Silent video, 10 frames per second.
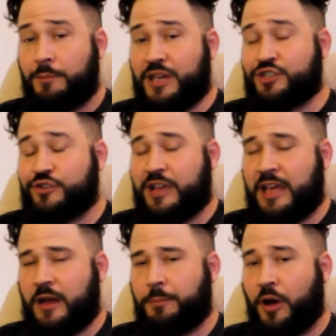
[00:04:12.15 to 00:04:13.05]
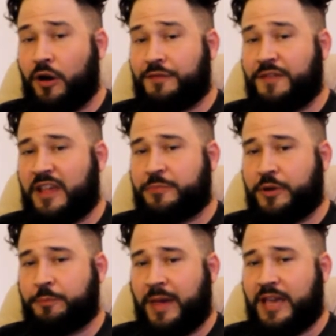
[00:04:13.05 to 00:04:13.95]
Make sure you hit up our
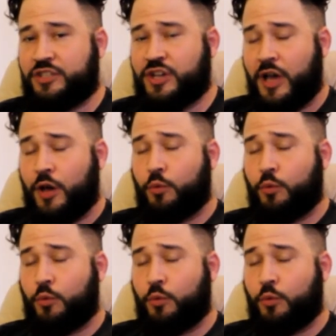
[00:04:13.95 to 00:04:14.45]
Facebook page.